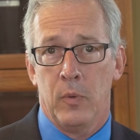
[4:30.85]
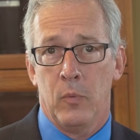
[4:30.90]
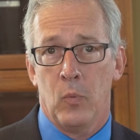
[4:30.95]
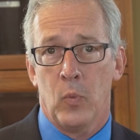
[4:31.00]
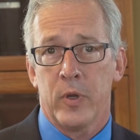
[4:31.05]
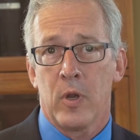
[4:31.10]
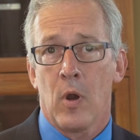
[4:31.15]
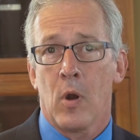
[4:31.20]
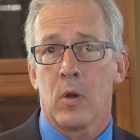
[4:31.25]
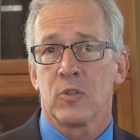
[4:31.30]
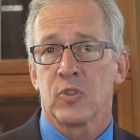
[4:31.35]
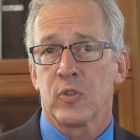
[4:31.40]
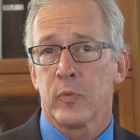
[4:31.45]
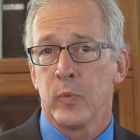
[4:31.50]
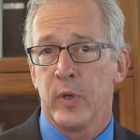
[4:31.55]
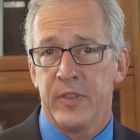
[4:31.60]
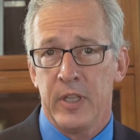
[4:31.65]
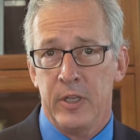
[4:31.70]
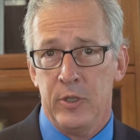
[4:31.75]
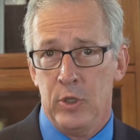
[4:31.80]
regardless of
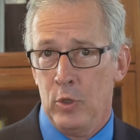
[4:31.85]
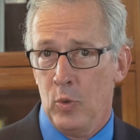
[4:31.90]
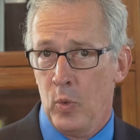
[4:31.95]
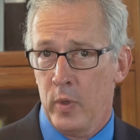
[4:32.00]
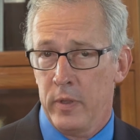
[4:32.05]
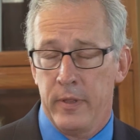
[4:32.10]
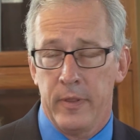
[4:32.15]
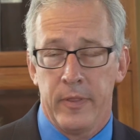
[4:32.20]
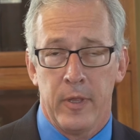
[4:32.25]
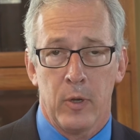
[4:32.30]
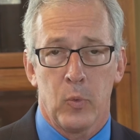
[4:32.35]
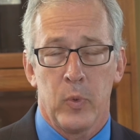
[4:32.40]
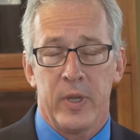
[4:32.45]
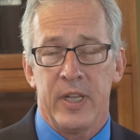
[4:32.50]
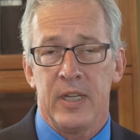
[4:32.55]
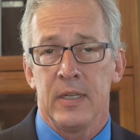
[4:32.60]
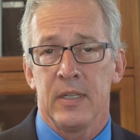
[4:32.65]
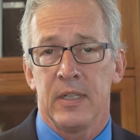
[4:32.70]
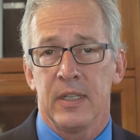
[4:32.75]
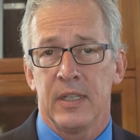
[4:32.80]
what they do, whether they're
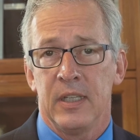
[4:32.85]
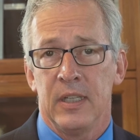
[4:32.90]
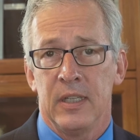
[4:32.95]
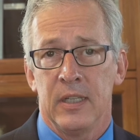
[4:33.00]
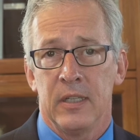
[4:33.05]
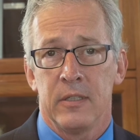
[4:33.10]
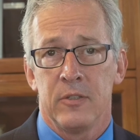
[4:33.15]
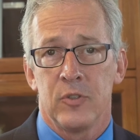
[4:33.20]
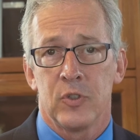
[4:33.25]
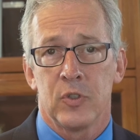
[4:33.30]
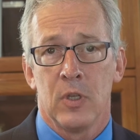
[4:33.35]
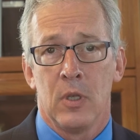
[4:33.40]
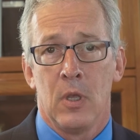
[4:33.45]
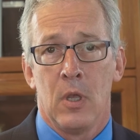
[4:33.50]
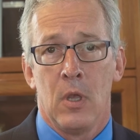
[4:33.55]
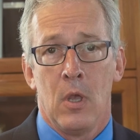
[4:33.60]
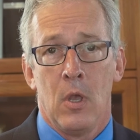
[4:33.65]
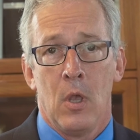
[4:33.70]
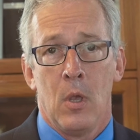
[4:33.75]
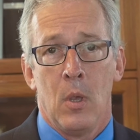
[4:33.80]
reading to kids,
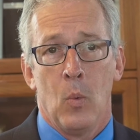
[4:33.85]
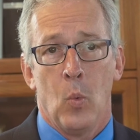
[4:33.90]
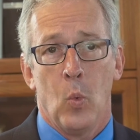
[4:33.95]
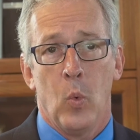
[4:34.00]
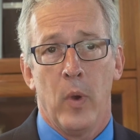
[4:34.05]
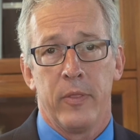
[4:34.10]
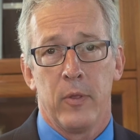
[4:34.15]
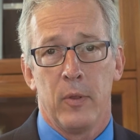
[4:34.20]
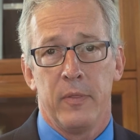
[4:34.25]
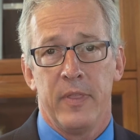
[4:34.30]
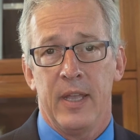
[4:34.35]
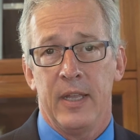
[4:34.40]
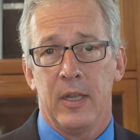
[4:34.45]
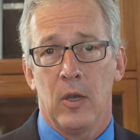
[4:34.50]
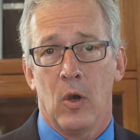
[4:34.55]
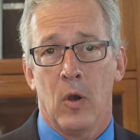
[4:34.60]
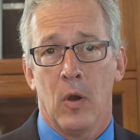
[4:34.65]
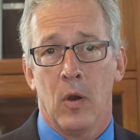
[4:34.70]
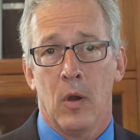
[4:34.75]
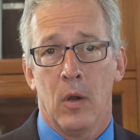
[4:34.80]
whether they
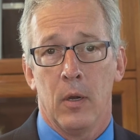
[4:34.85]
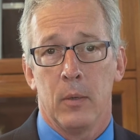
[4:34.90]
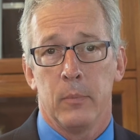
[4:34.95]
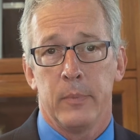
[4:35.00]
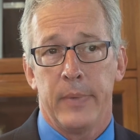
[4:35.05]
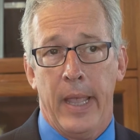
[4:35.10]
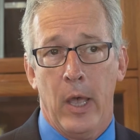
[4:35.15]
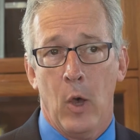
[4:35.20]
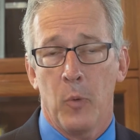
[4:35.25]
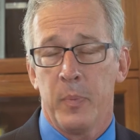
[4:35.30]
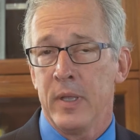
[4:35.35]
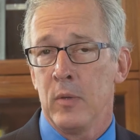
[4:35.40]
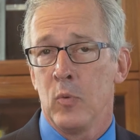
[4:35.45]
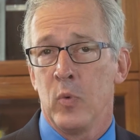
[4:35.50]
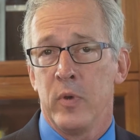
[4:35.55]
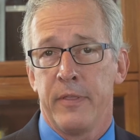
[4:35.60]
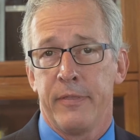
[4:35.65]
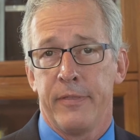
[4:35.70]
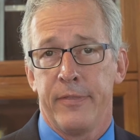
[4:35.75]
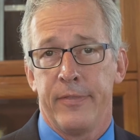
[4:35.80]
are helping
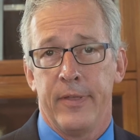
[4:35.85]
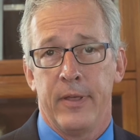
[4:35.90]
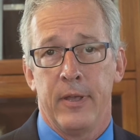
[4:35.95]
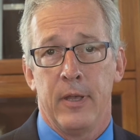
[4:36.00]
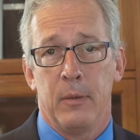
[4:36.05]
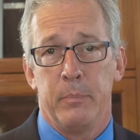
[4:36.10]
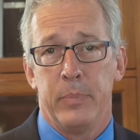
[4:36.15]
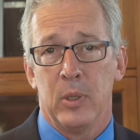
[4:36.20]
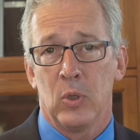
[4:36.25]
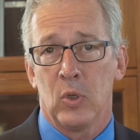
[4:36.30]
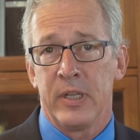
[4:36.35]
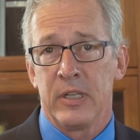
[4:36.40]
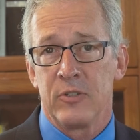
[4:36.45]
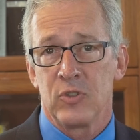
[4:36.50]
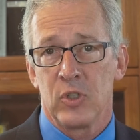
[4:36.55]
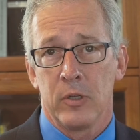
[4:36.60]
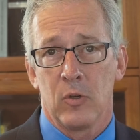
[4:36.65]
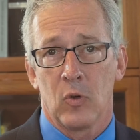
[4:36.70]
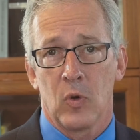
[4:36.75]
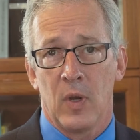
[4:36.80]
with buildings
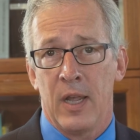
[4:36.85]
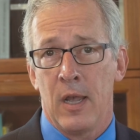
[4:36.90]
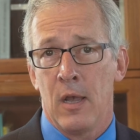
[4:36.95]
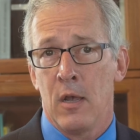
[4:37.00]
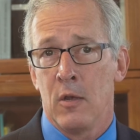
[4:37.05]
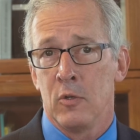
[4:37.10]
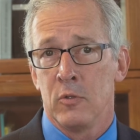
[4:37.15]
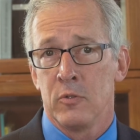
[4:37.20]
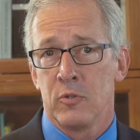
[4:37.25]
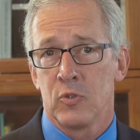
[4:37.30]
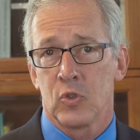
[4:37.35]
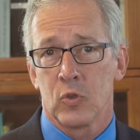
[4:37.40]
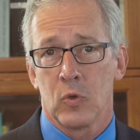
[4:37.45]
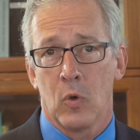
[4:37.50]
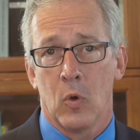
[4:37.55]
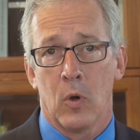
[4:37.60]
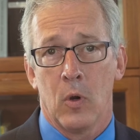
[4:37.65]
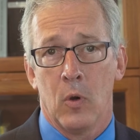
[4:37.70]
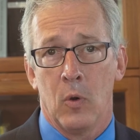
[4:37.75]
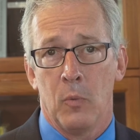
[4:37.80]
and grounds
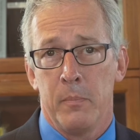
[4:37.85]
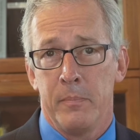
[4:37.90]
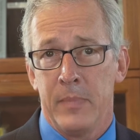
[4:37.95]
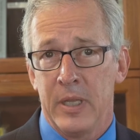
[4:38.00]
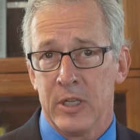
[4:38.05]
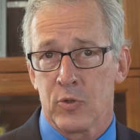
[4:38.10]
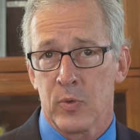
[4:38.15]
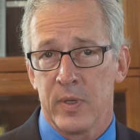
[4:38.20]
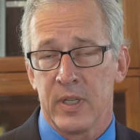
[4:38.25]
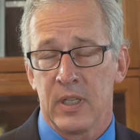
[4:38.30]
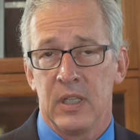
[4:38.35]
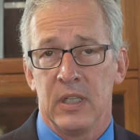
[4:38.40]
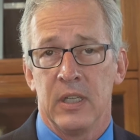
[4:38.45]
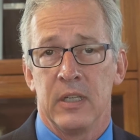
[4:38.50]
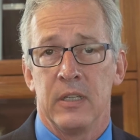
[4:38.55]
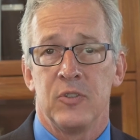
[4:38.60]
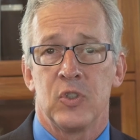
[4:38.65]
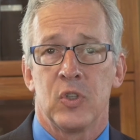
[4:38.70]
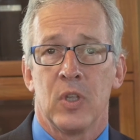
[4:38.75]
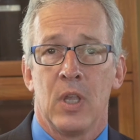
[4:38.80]
or mentoring
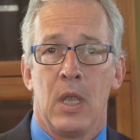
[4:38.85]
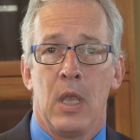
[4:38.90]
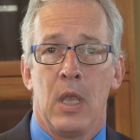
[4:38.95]
kids,